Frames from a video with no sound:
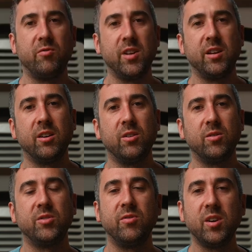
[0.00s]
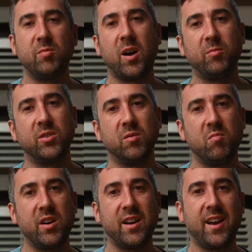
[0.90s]
video, it's very popular,
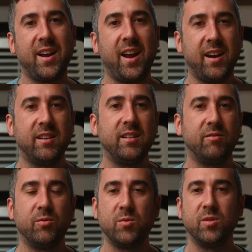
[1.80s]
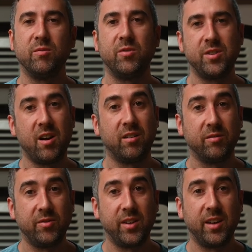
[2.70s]
but I hated it for
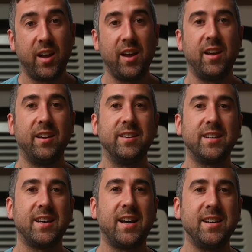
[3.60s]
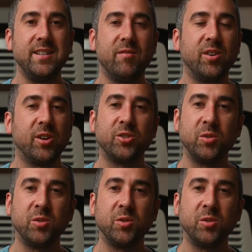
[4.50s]
photography, and I never got